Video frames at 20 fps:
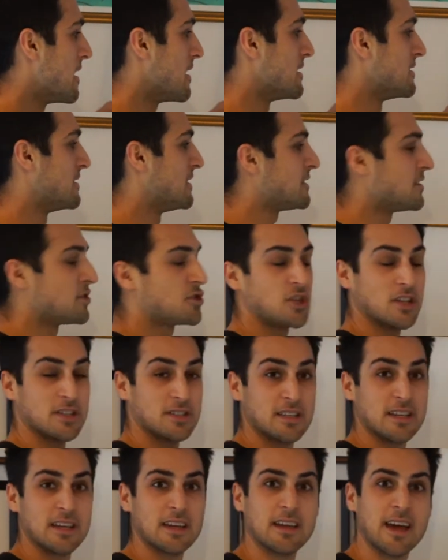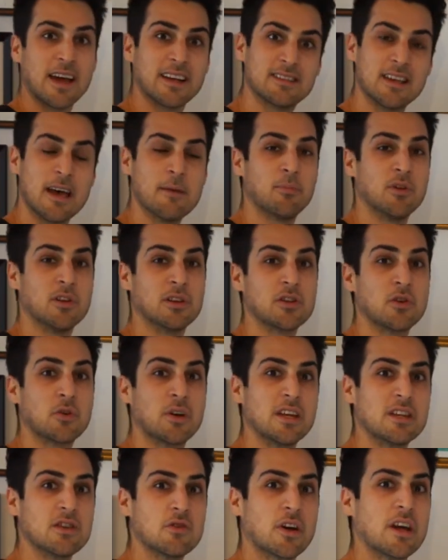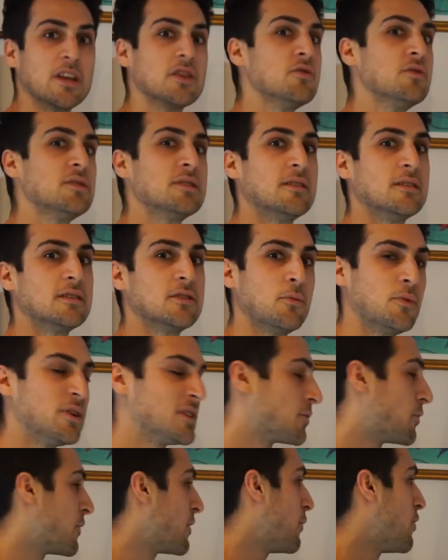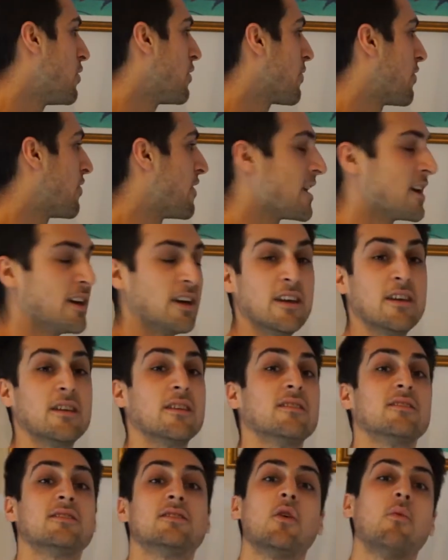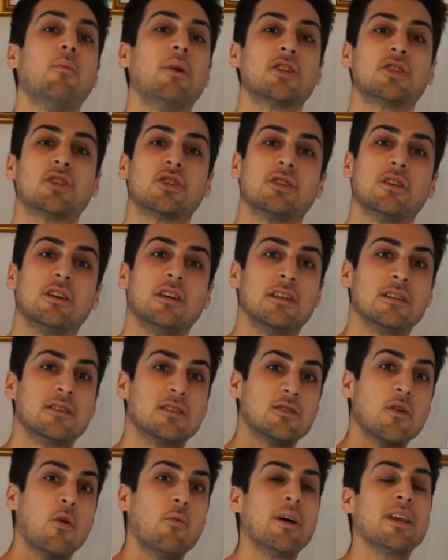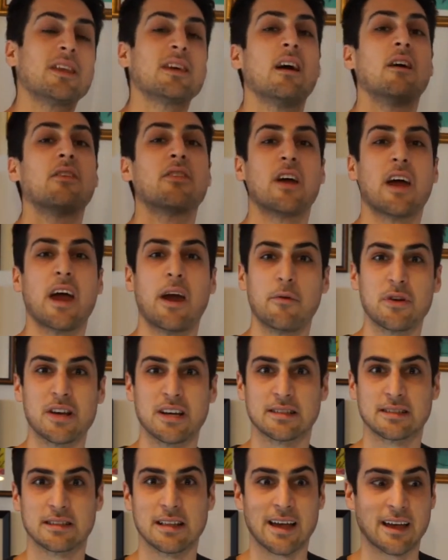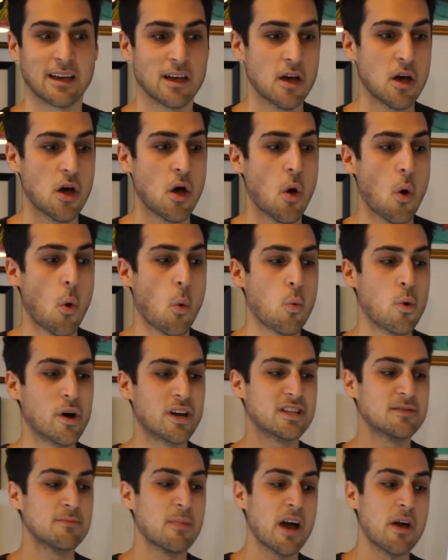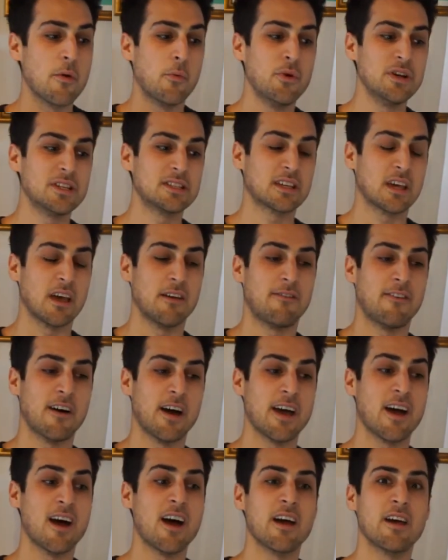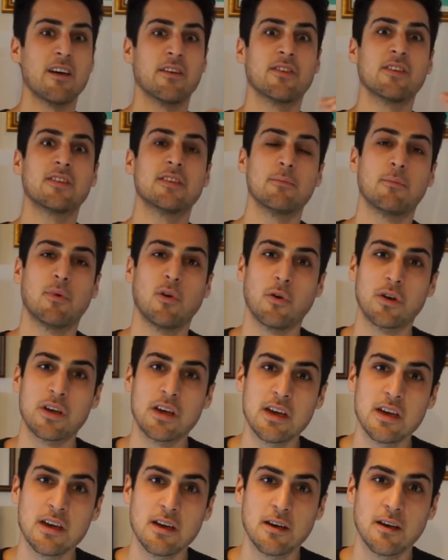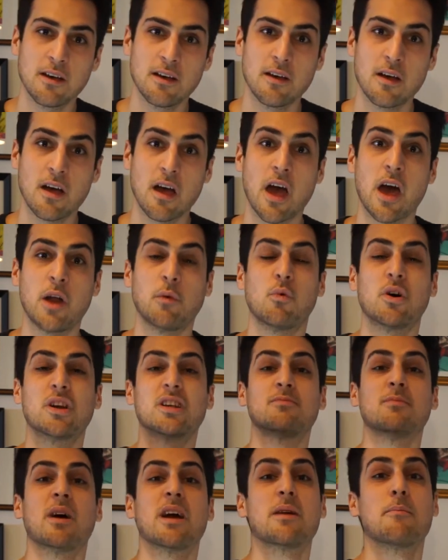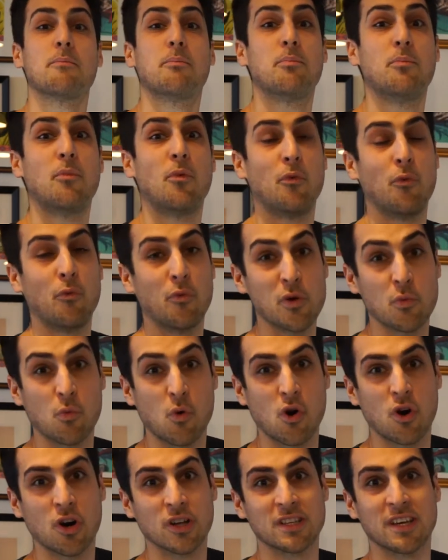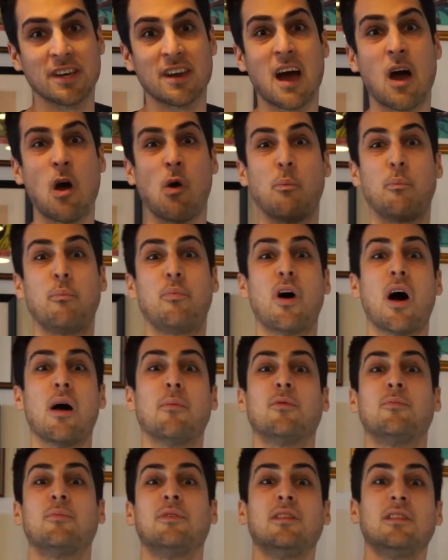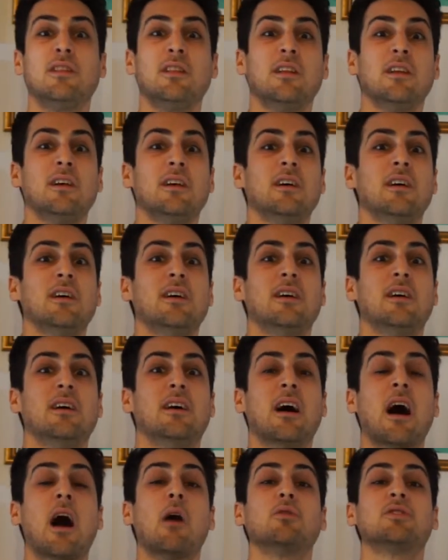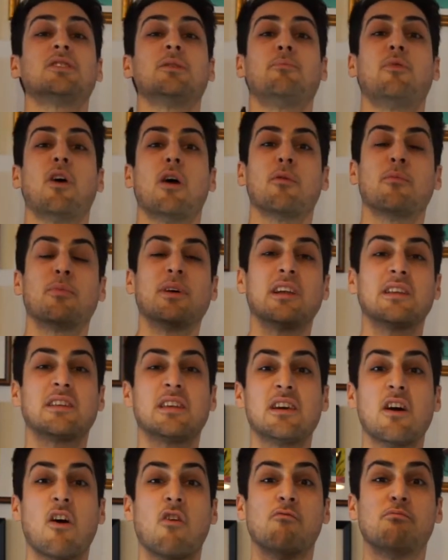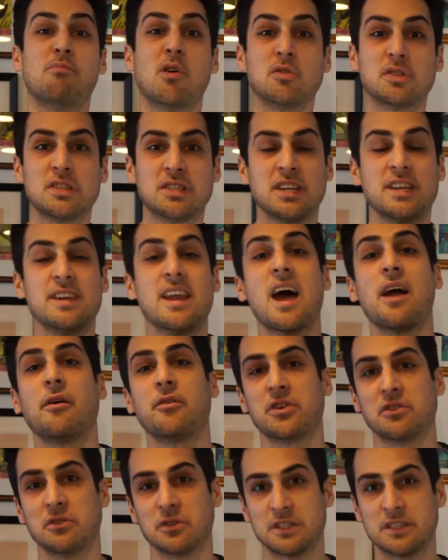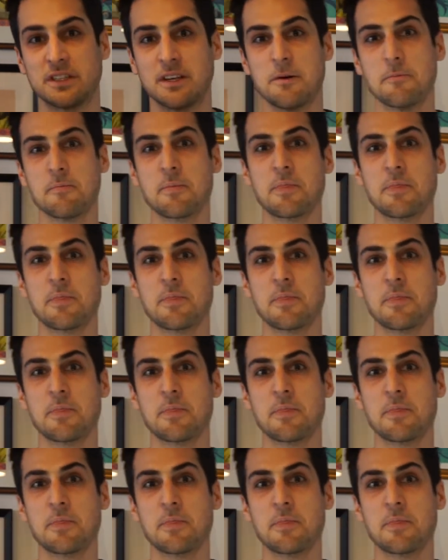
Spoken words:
this is just an example. You can use this risk-reward thing in so many other areas, like what is my risk if I hire this employee, and what is my reward, and how is the probability of both scenarios.